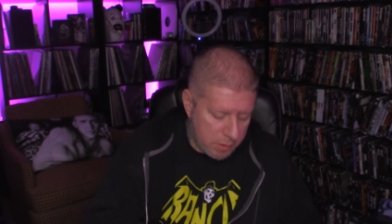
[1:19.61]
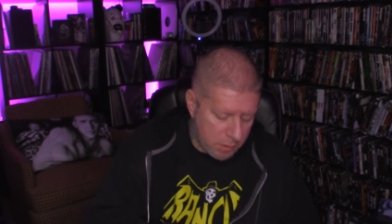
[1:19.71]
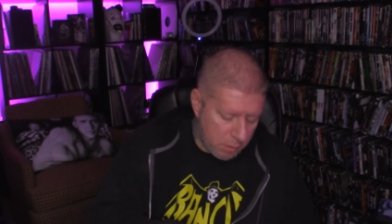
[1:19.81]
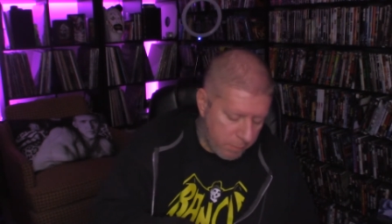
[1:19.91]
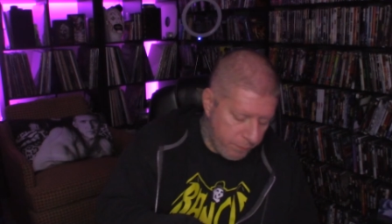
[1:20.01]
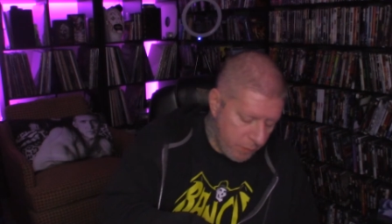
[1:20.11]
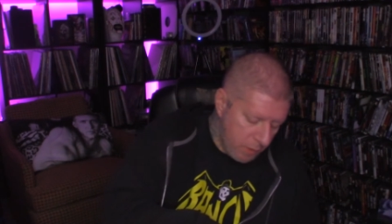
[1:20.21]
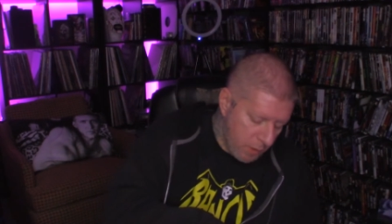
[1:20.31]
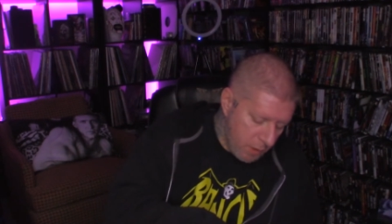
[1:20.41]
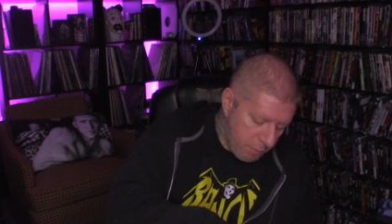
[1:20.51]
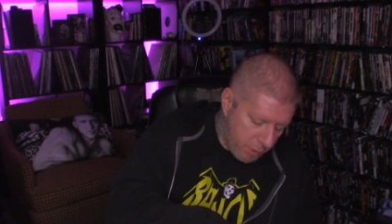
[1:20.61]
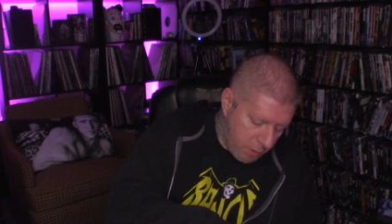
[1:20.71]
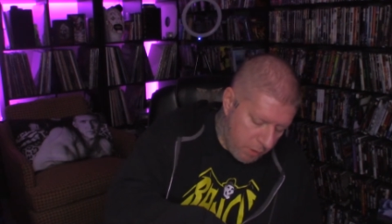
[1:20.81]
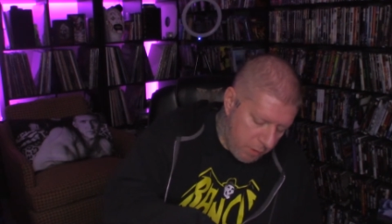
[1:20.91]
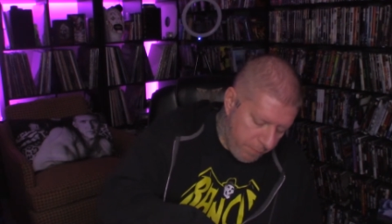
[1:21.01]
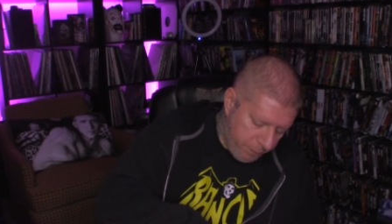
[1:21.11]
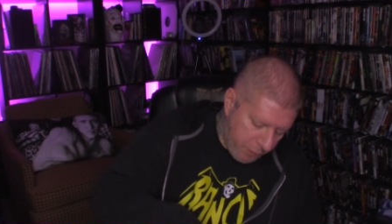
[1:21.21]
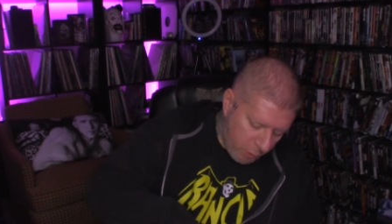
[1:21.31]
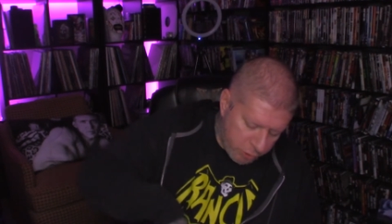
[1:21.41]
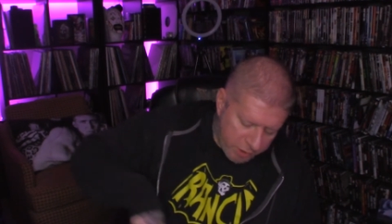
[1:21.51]
So, but
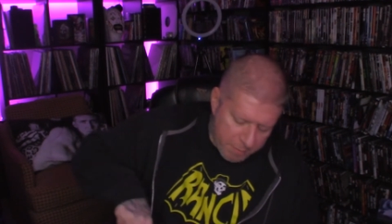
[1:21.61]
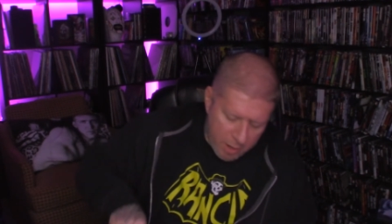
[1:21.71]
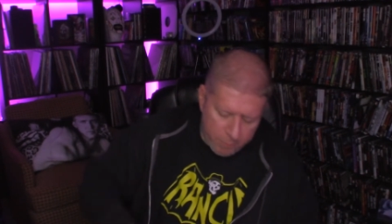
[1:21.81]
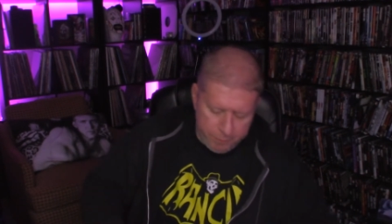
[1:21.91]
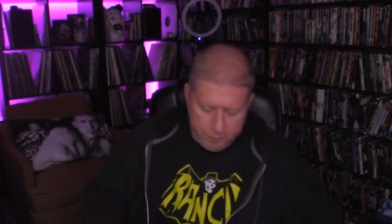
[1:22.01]
go check them out.